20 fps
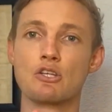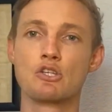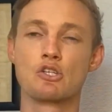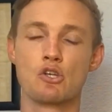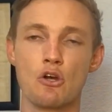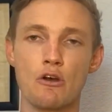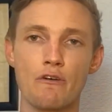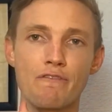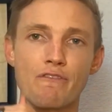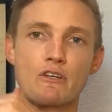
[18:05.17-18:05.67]

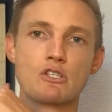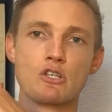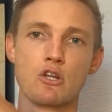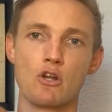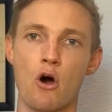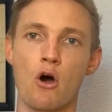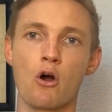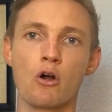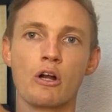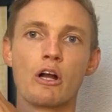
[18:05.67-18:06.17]
surface
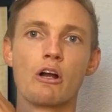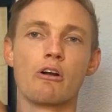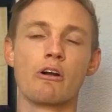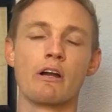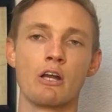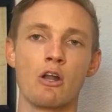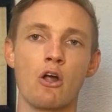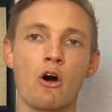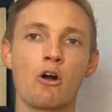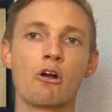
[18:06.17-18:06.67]
longer
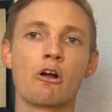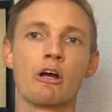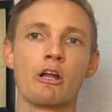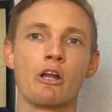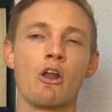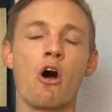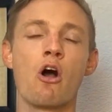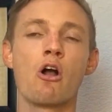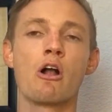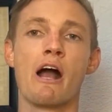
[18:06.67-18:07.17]
and longer and
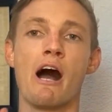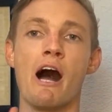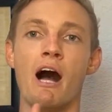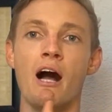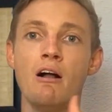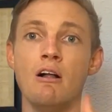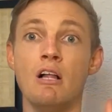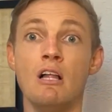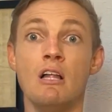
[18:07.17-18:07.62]
longer.